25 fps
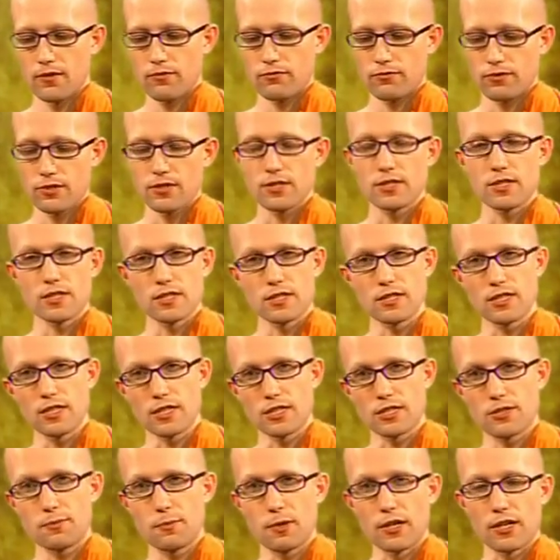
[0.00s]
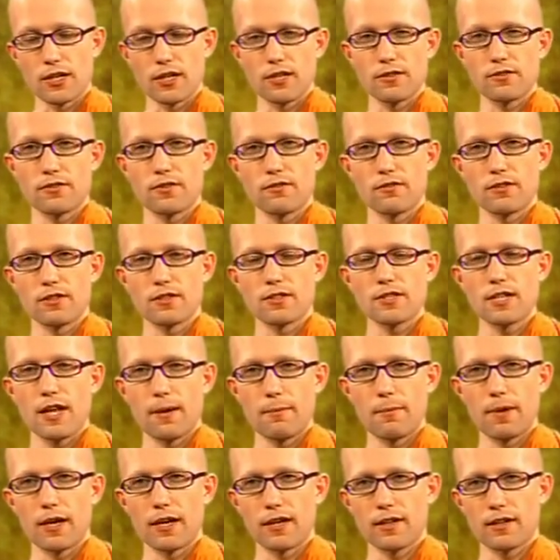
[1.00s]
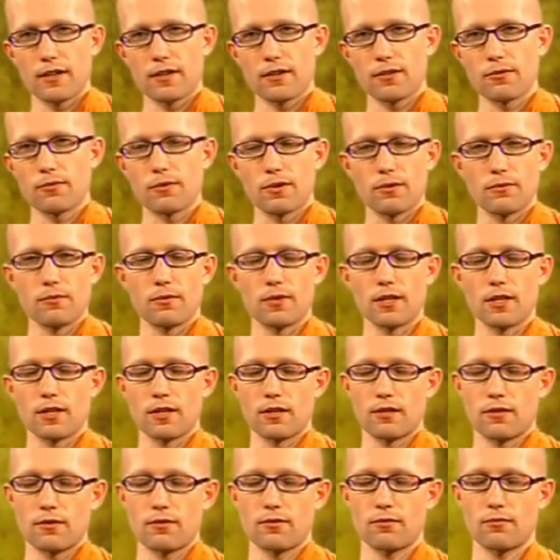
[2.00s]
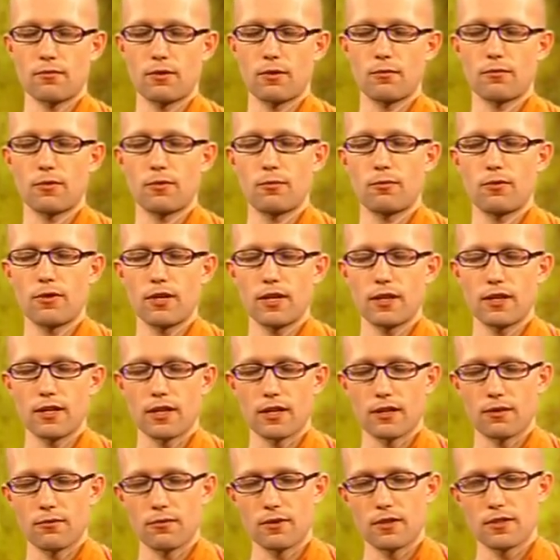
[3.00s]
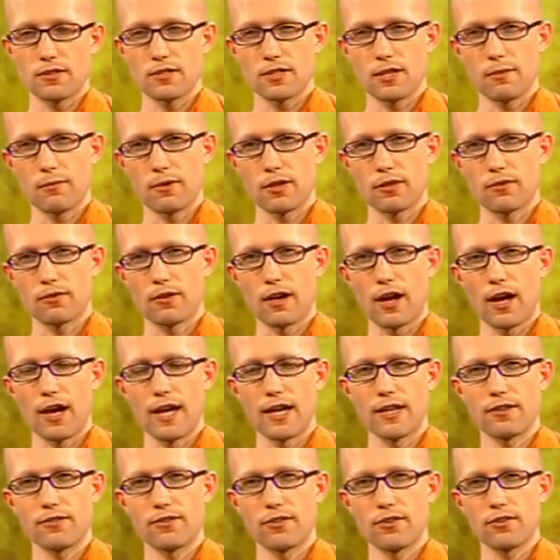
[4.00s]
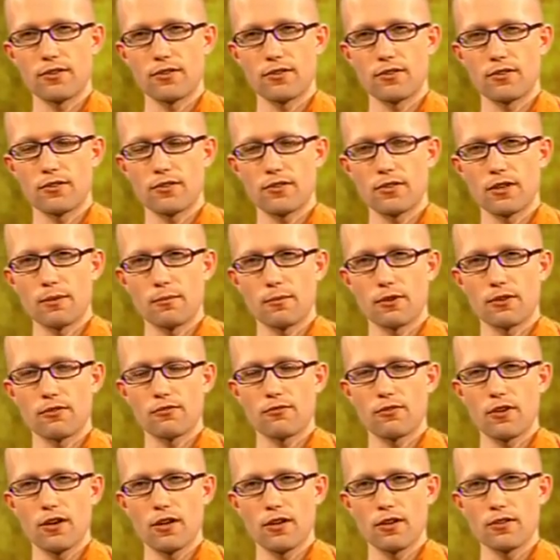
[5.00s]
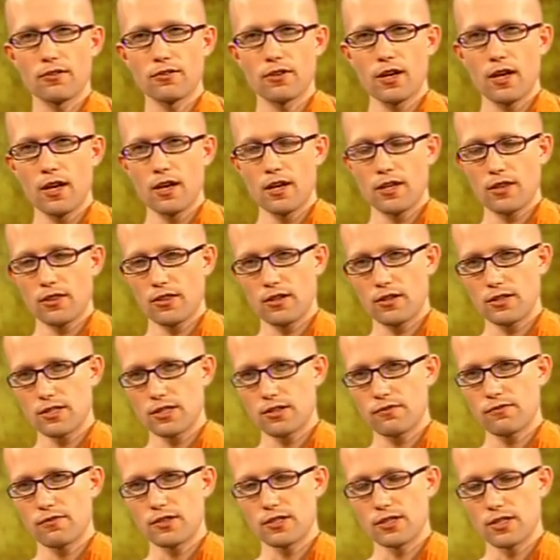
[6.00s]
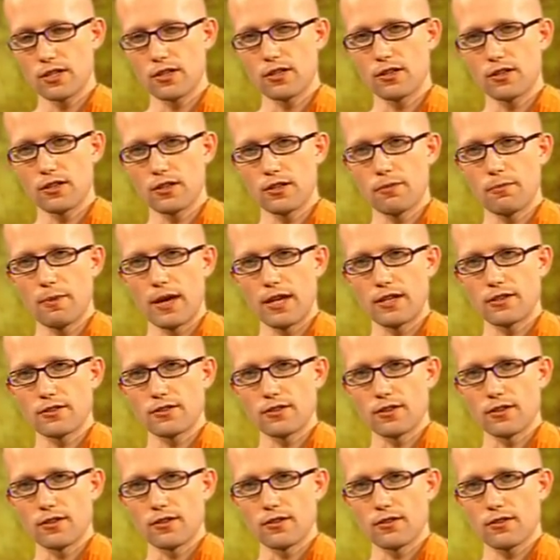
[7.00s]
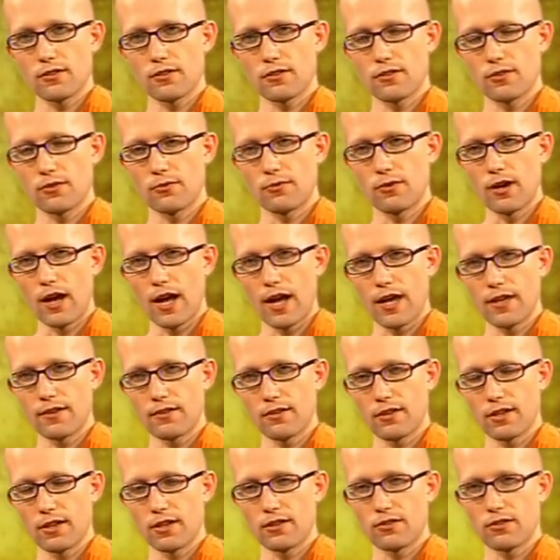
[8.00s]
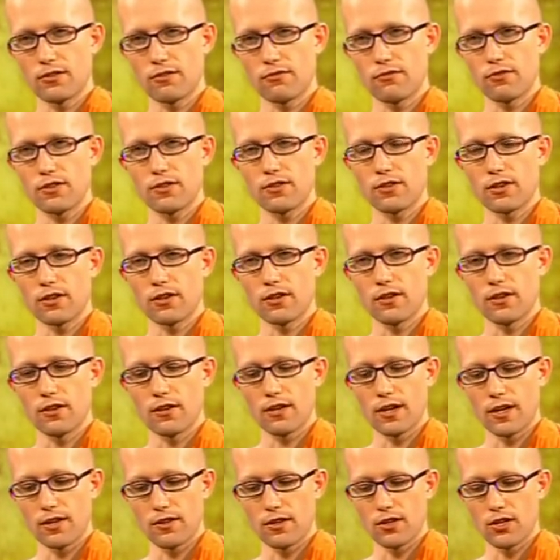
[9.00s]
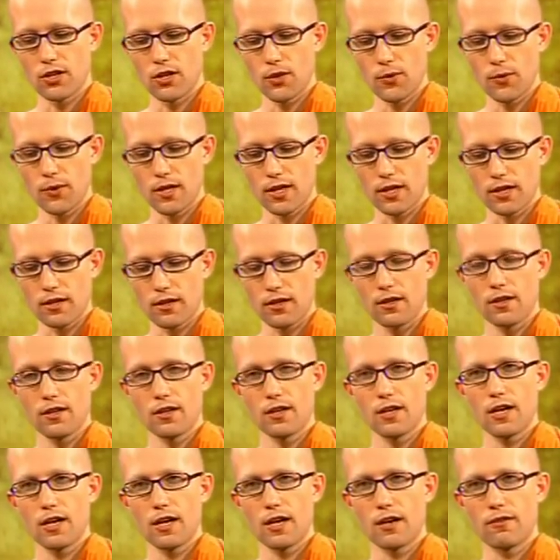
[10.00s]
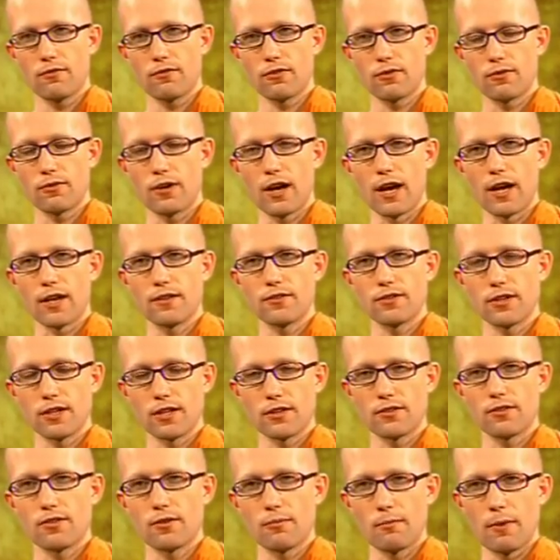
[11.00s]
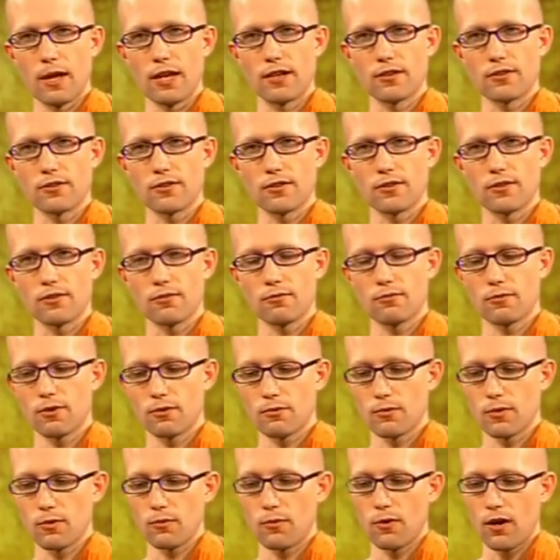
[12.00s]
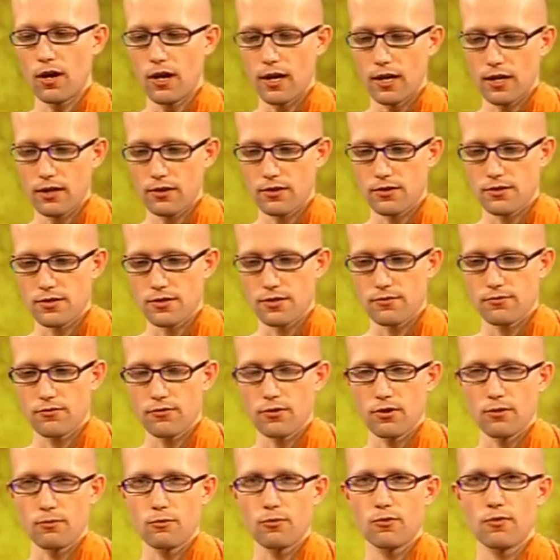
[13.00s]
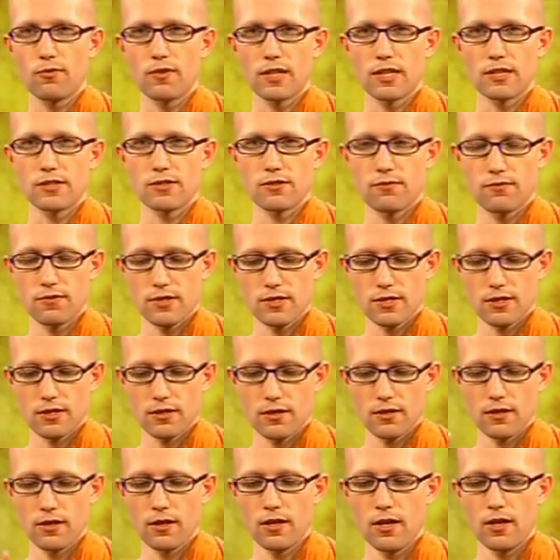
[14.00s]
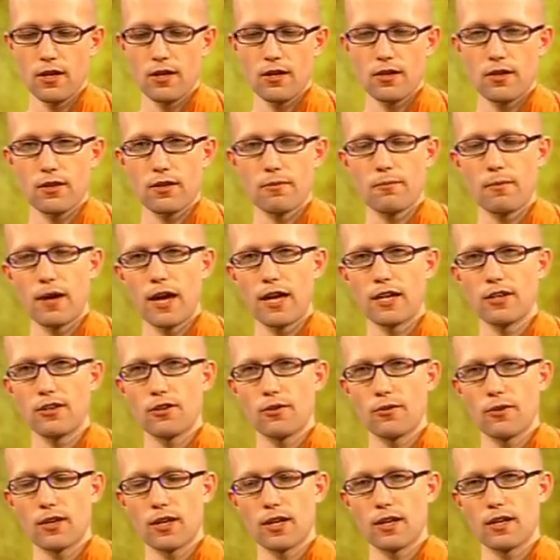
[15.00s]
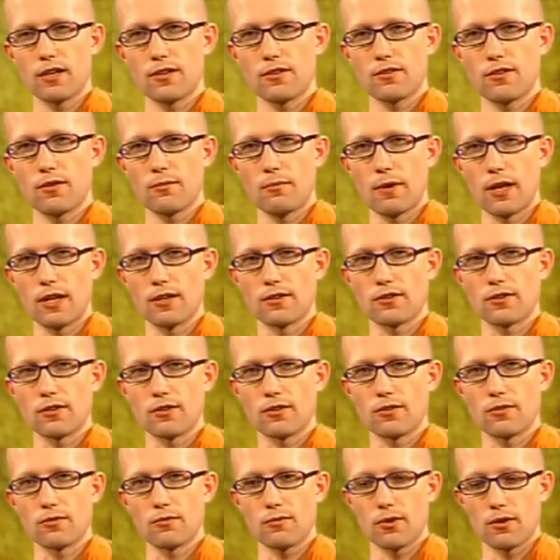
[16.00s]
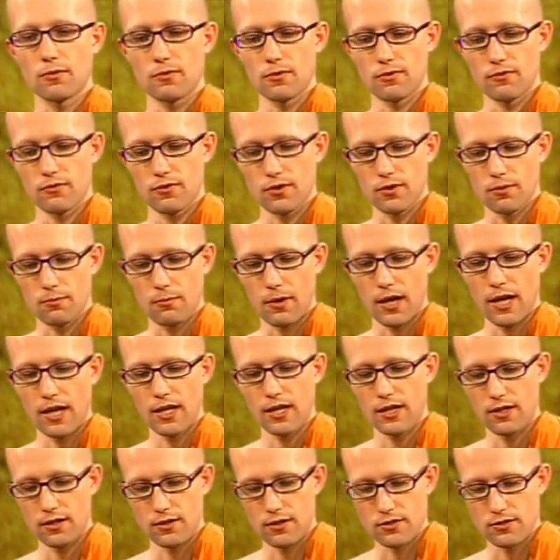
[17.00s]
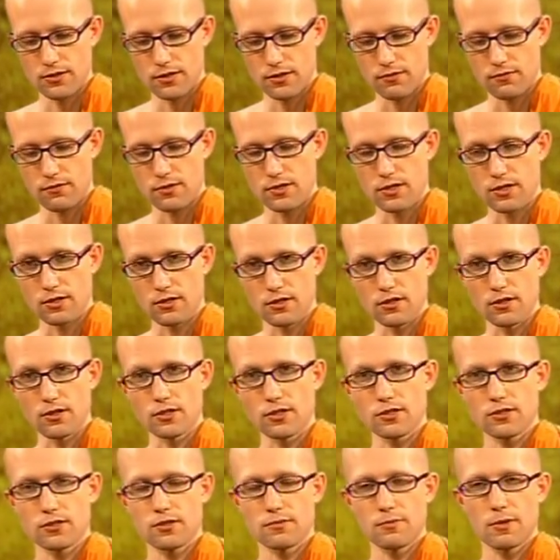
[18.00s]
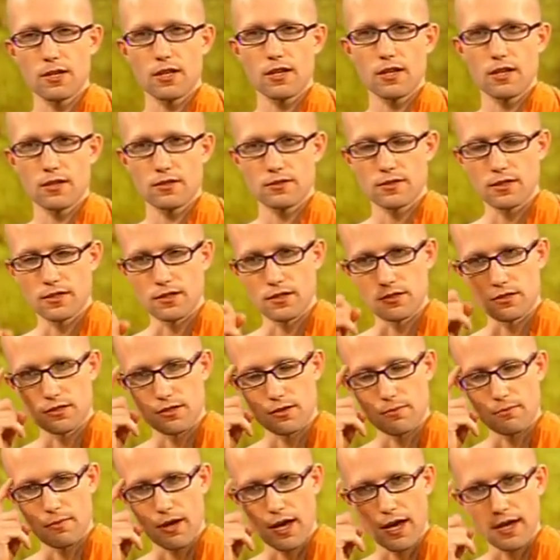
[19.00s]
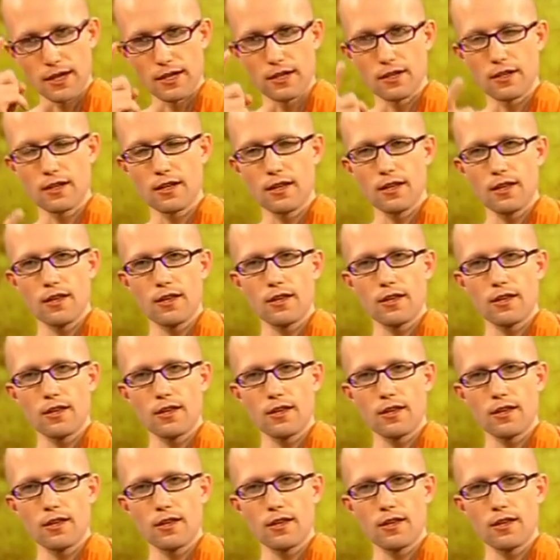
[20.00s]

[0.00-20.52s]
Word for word: For instance, the experience of the stomach. When, we, when we're breathing, when the stomach rises and the stomach falls, there's the physical and the mental. The rising is the physical, and the knowing of the rising is the mental. When we walk, there's the foot moving is the physical, the mind knowing it is the mental. When we feel pain, there's the physical experience, and there's the mind